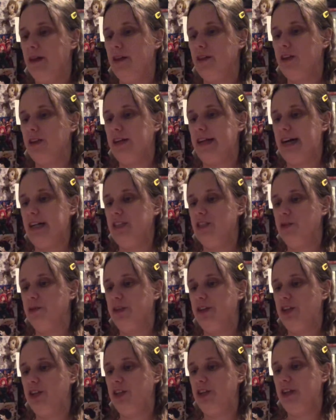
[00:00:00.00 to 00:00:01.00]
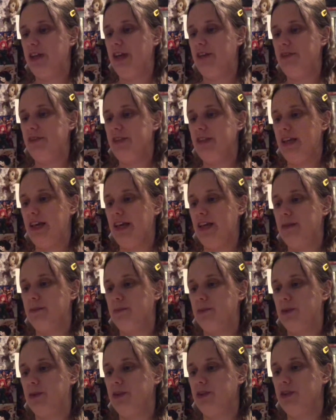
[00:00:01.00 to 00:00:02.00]
The last squeeze she gave his
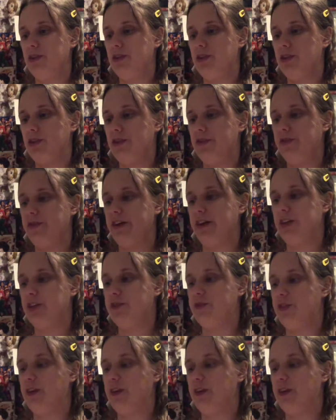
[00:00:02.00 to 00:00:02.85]
hand burned into her flesh,